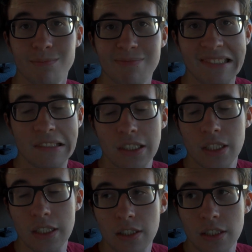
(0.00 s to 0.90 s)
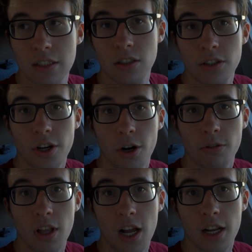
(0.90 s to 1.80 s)
No
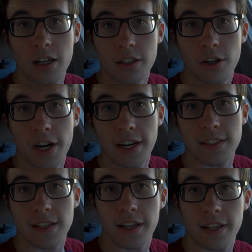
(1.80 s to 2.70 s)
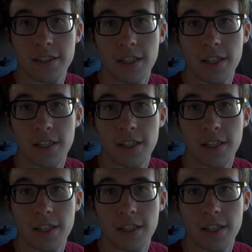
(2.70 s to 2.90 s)
luck on Craigslist.